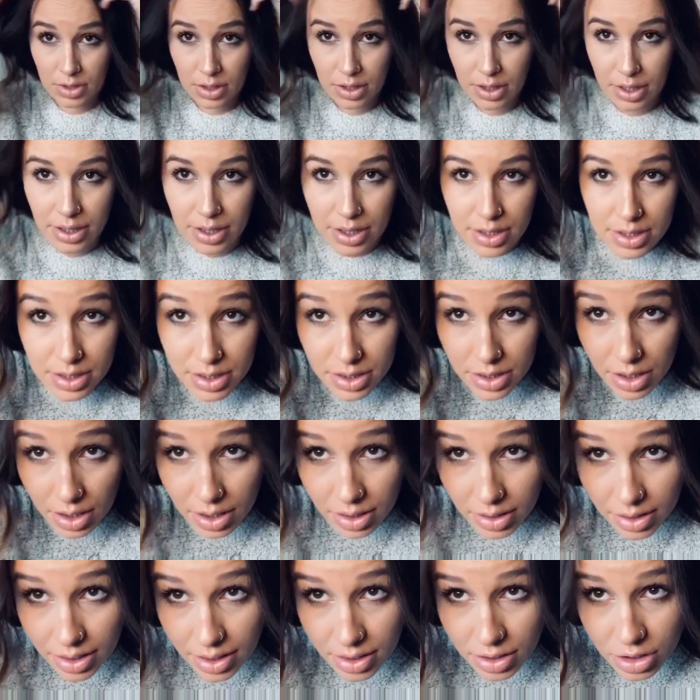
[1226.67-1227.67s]
And it's
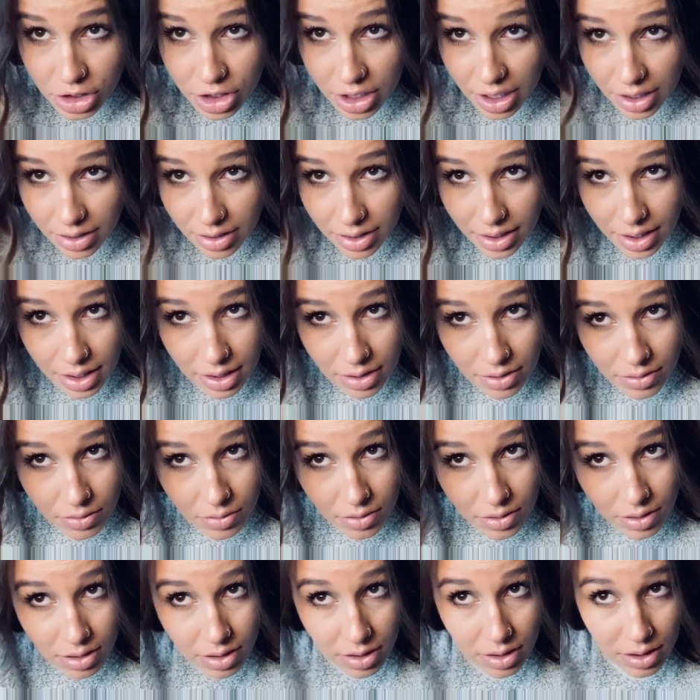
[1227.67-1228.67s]
not like jelly
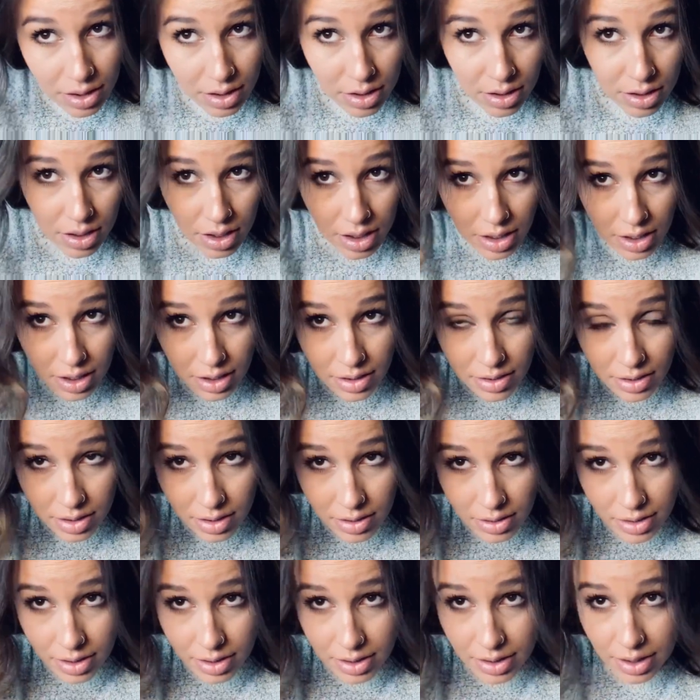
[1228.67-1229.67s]
or anything
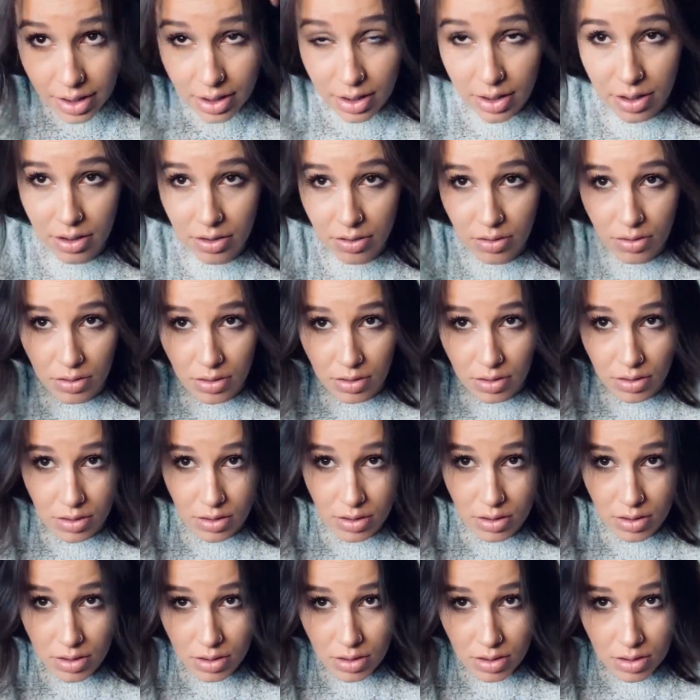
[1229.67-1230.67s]
like that at all.
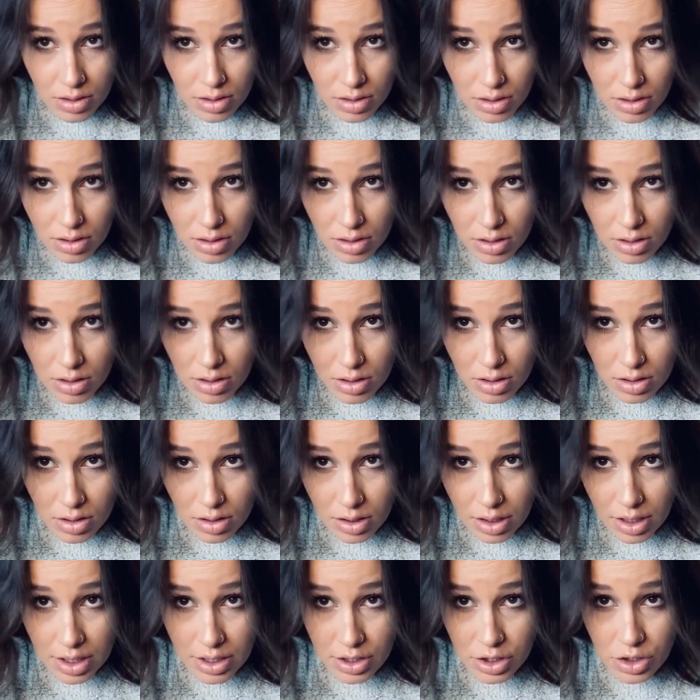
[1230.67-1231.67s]

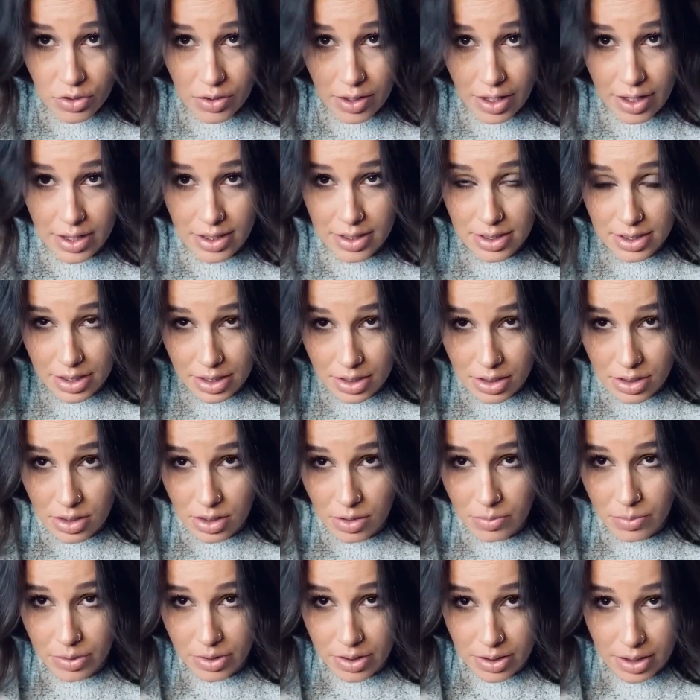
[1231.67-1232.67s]
It dries like
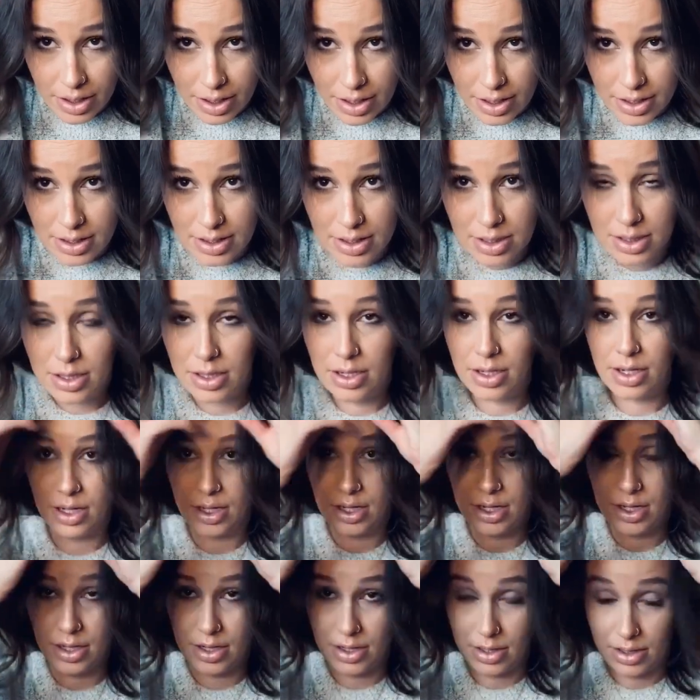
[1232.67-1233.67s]
super nice
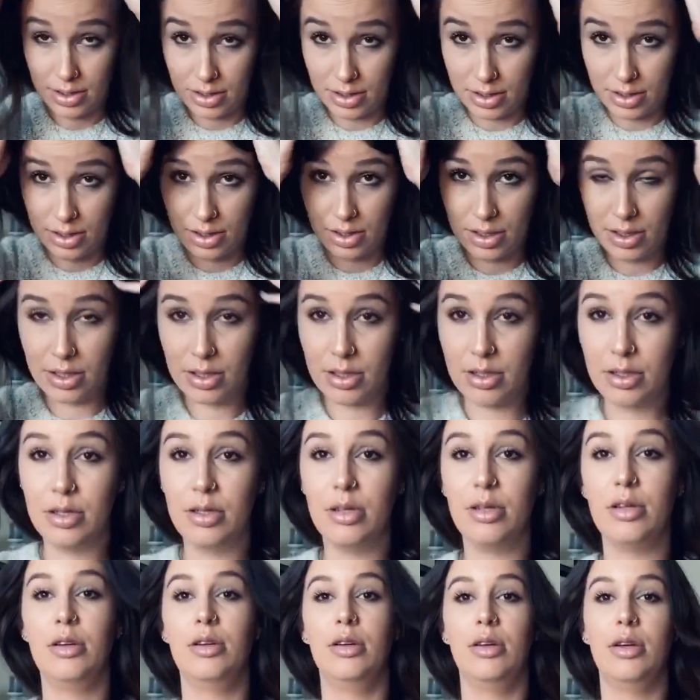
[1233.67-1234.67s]
and
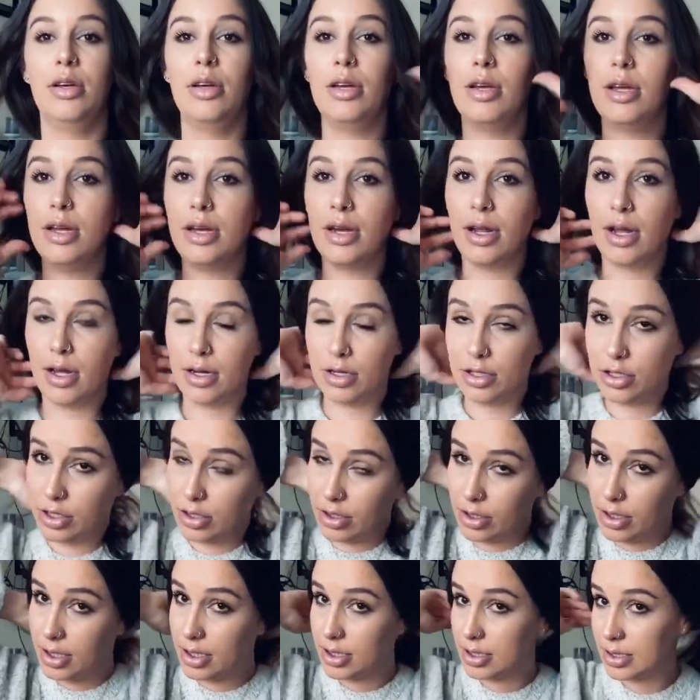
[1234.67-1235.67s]
it
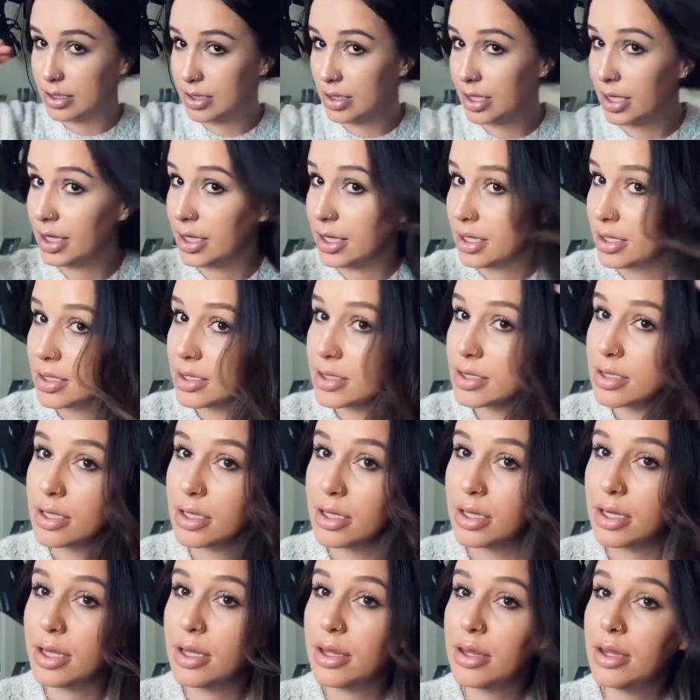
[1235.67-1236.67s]
actually stays.
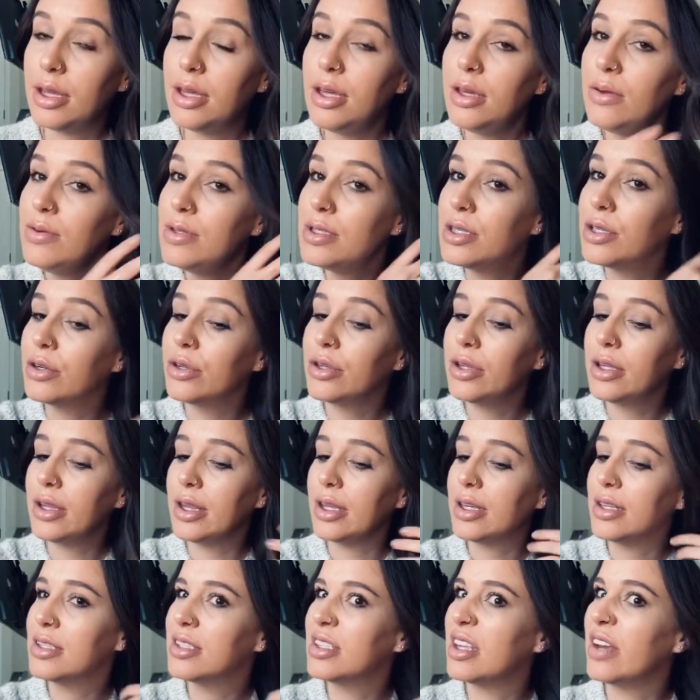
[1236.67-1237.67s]
And I think it was literally
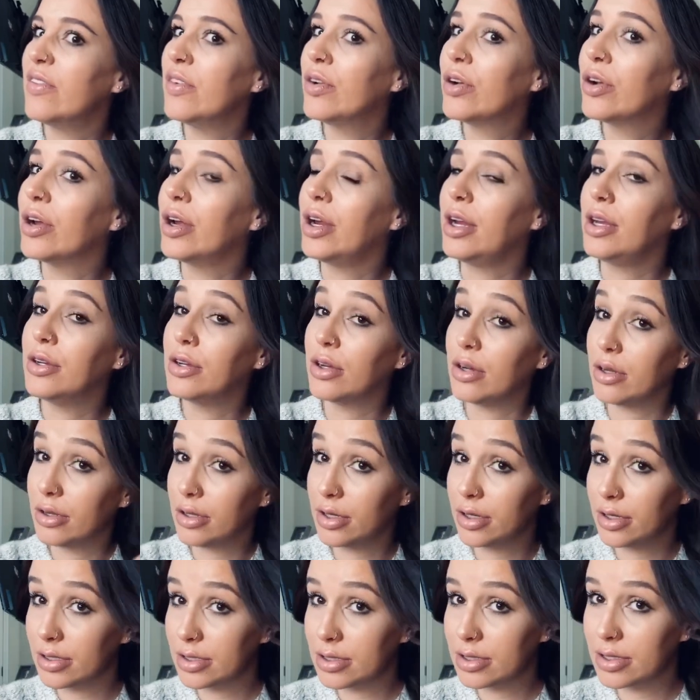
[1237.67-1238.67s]
like $7 or
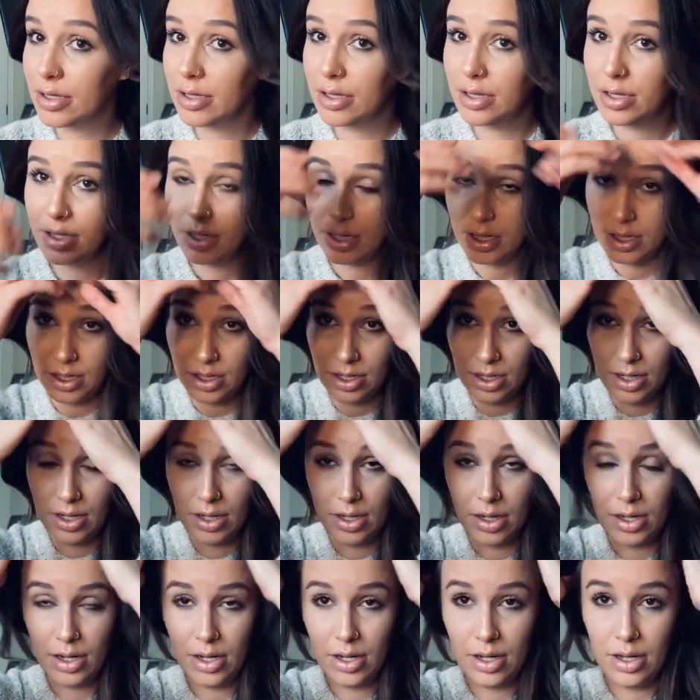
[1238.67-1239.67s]
$8.
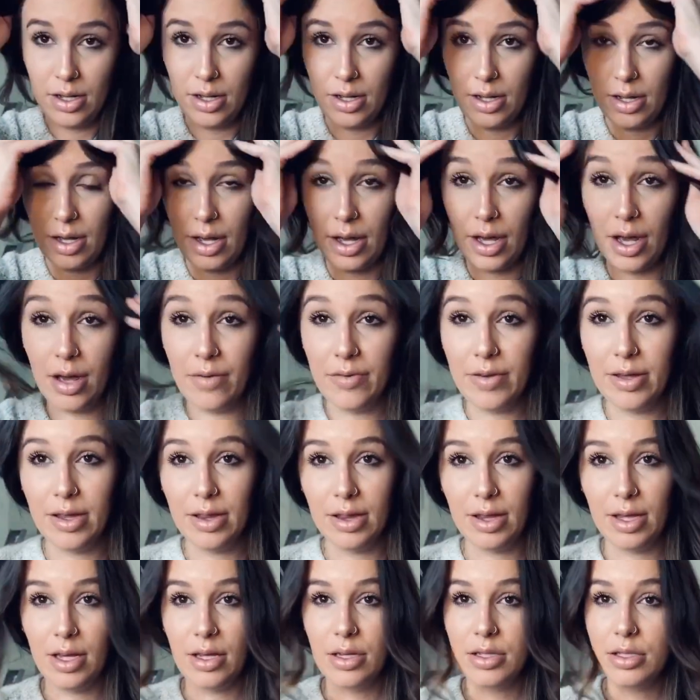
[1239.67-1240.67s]
I have it
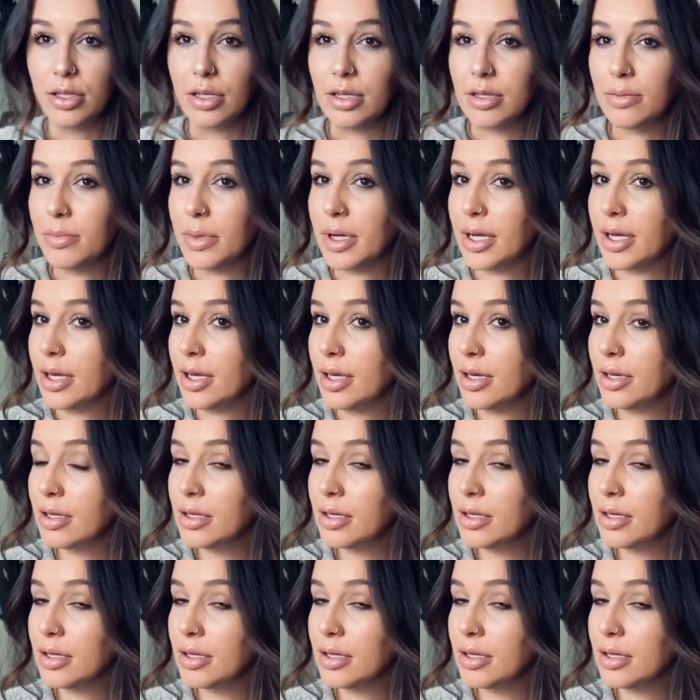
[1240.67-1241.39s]
linked on my